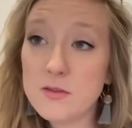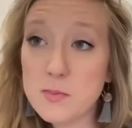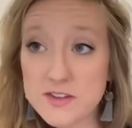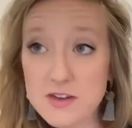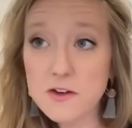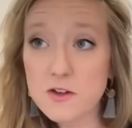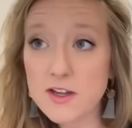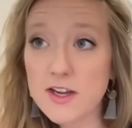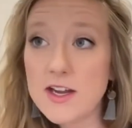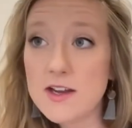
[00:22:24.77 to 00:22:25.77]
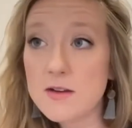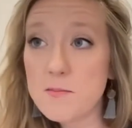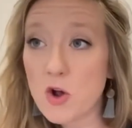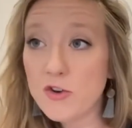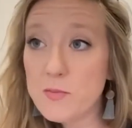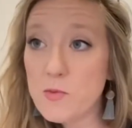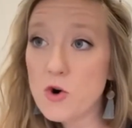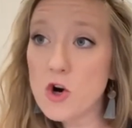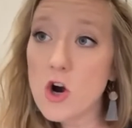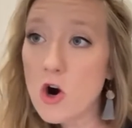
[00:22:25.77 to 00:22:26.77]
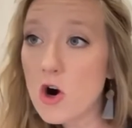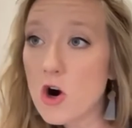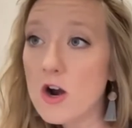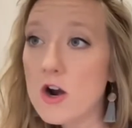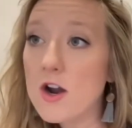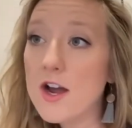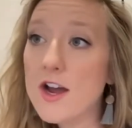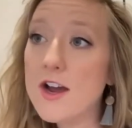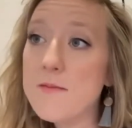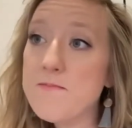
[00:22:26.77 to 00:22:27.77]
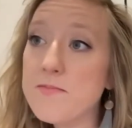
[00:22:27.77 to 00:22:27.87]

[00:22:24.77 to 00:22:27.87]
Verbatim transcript: specifically in Baltimore are uh,